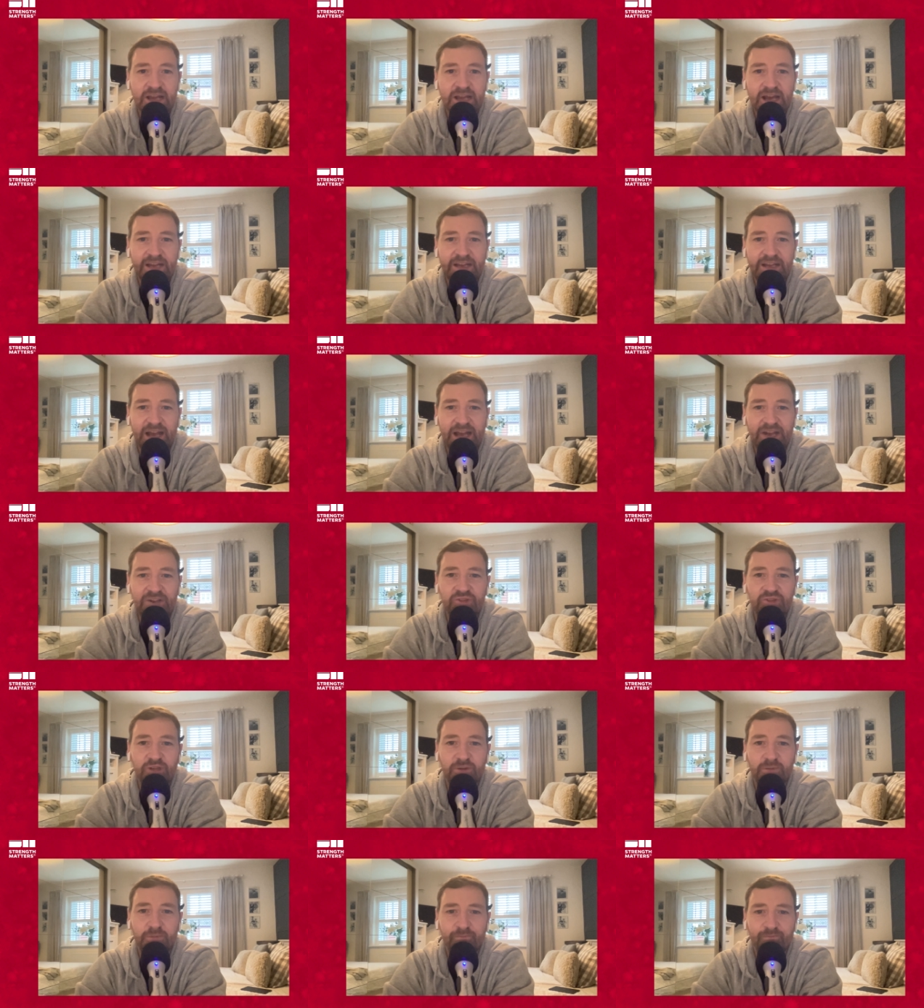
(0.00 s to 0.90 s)
And
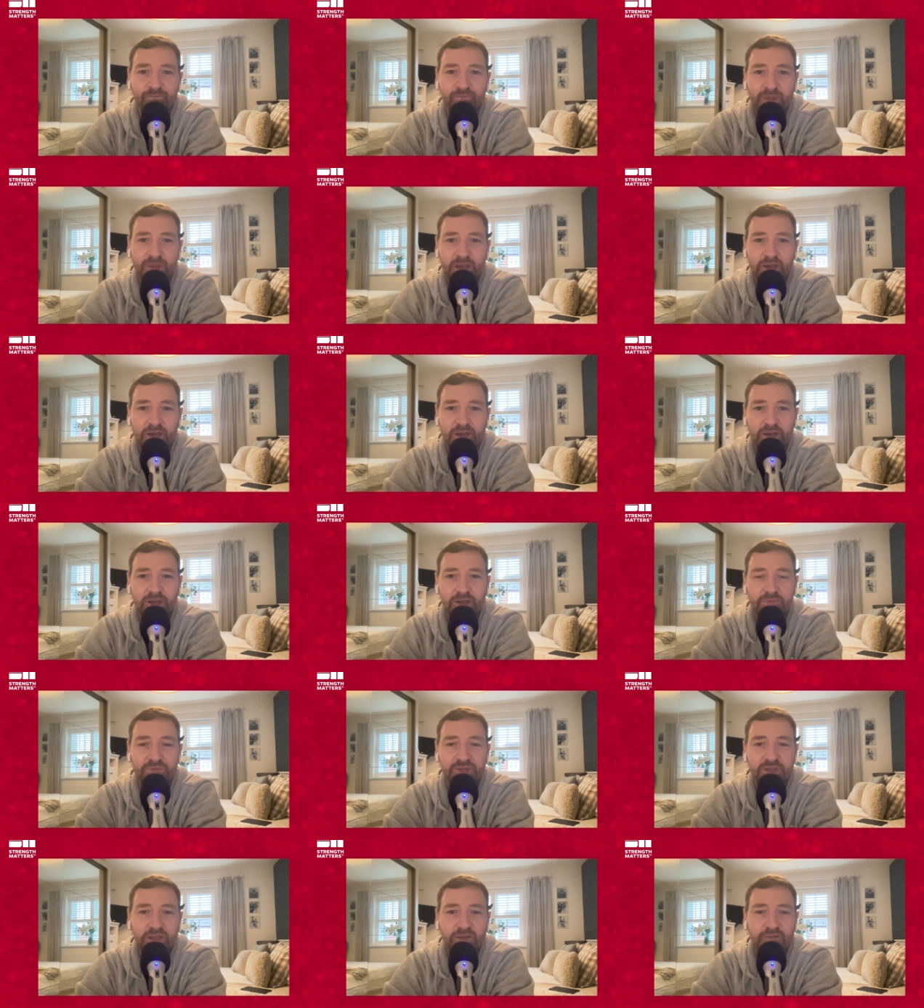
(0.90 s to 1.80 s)
Andrew, I'm going to come
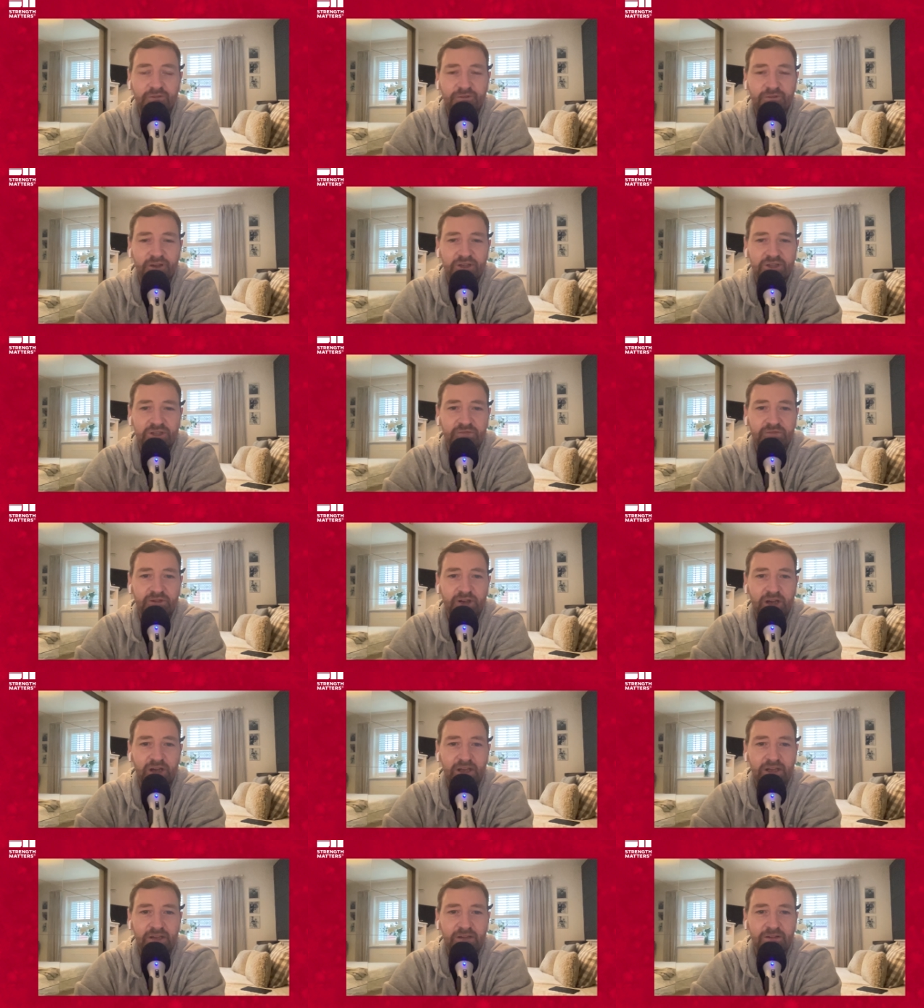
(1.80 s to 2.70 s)
to you first. You've got a
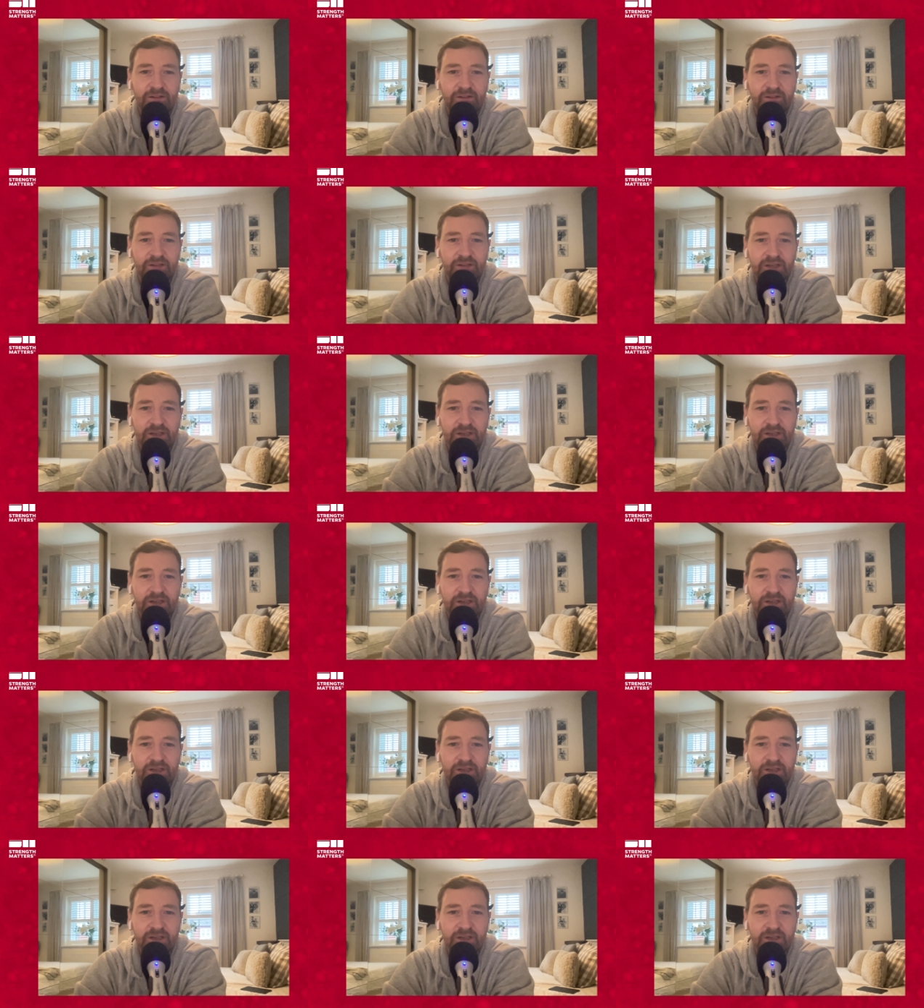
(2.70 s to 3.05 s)
little